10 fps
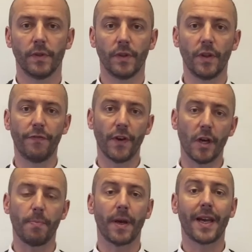The
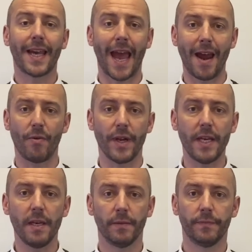verb carry,
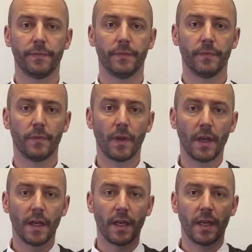
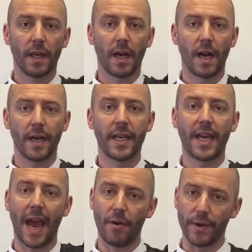I
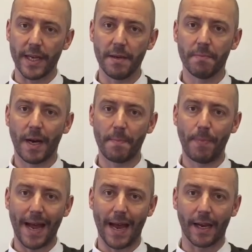carry my
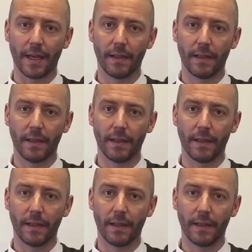bag.